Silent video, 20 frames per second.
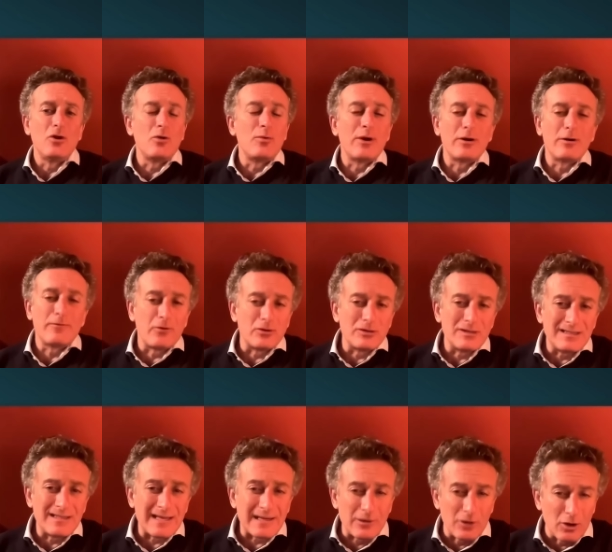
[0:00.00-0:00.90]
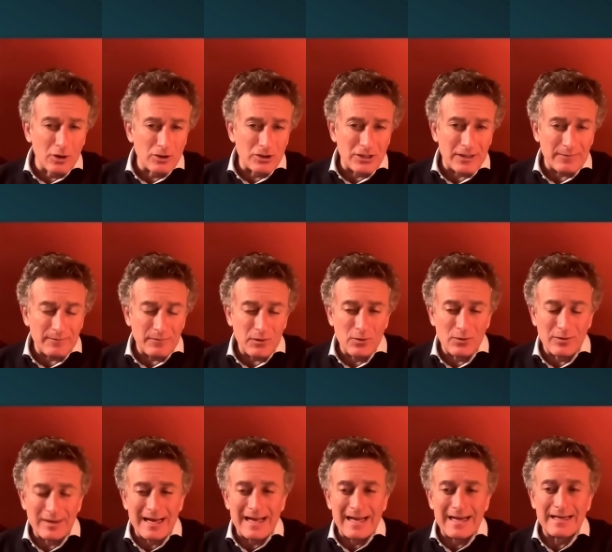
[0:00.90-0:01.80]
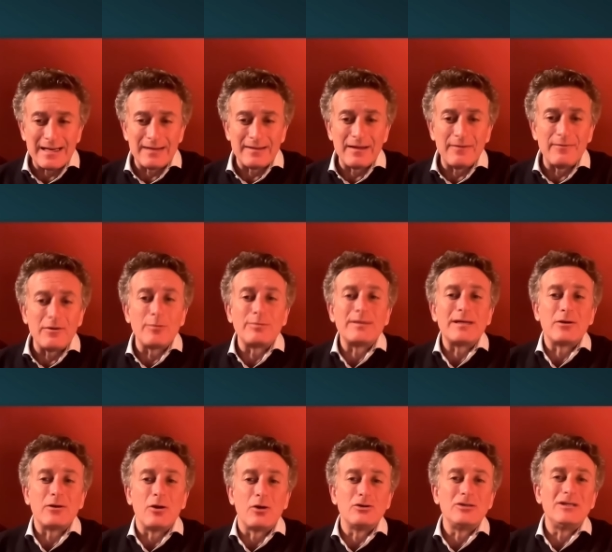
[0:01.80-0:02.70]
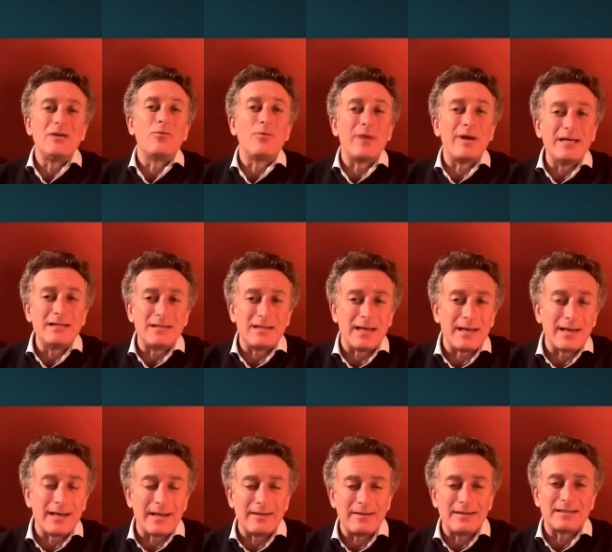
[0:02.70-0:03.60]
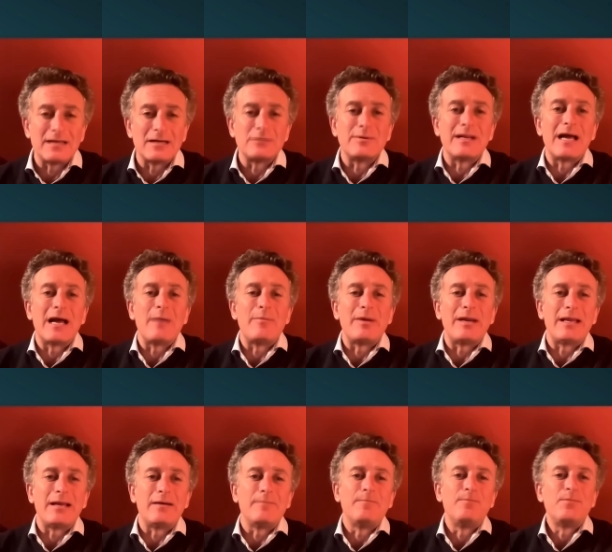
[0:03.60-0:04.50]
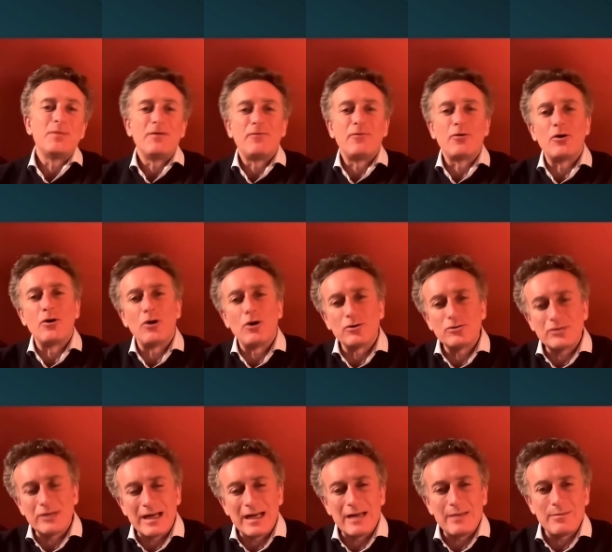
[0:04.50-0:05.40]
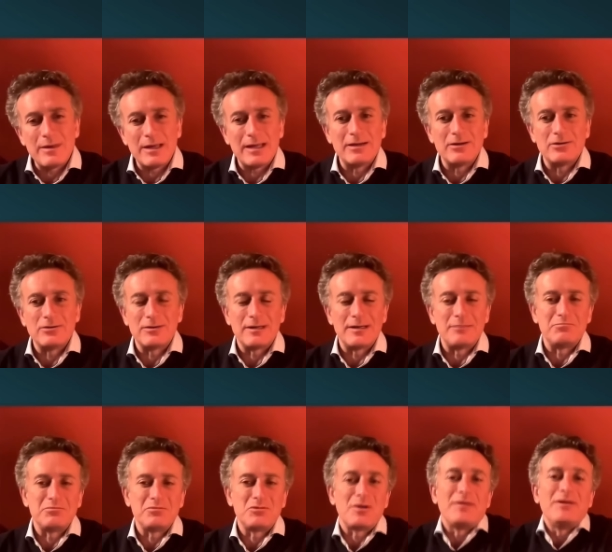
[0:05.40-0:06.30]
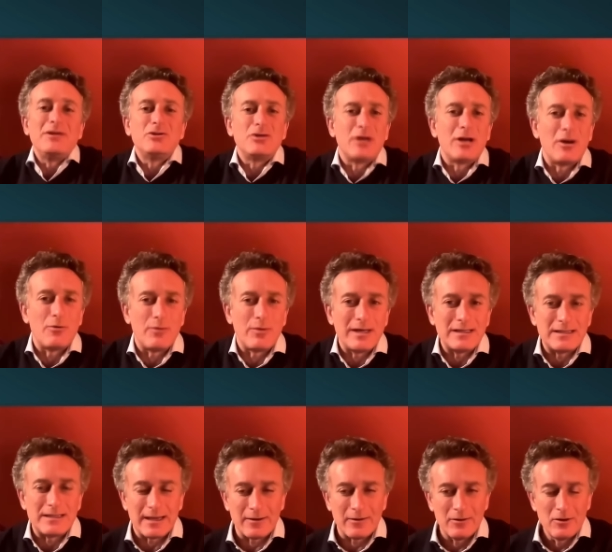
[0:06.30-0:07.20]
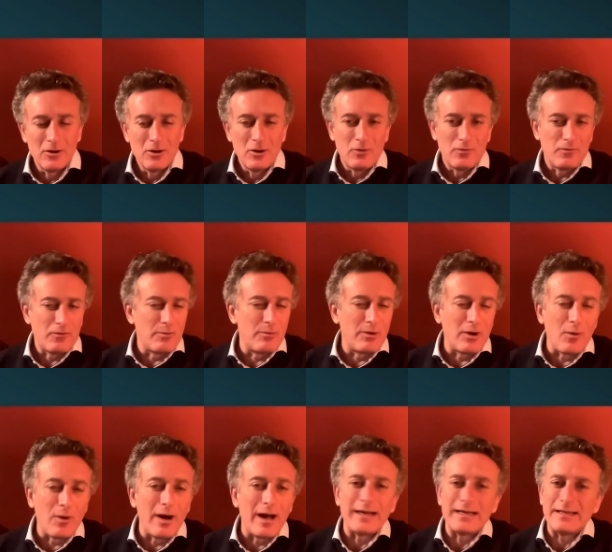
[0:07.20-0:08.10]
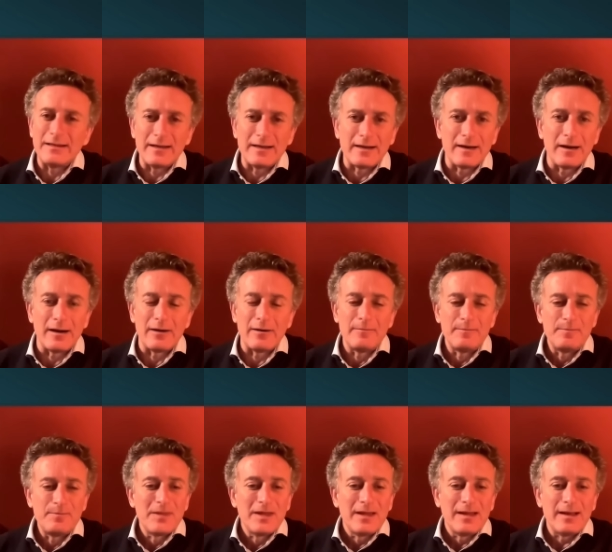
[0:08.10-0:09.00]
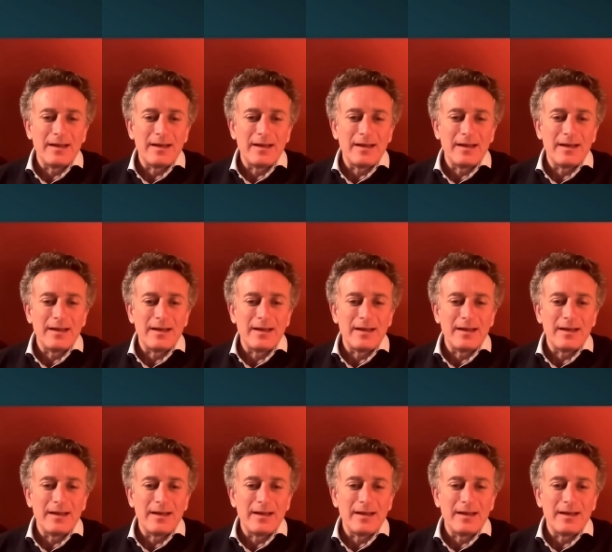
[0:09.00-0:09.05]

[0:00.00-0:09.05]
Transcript: The other one, of course, is technology. You can develop technology in racing, and this has been happening for a long time in traditional racing, Formula One, IndyCar.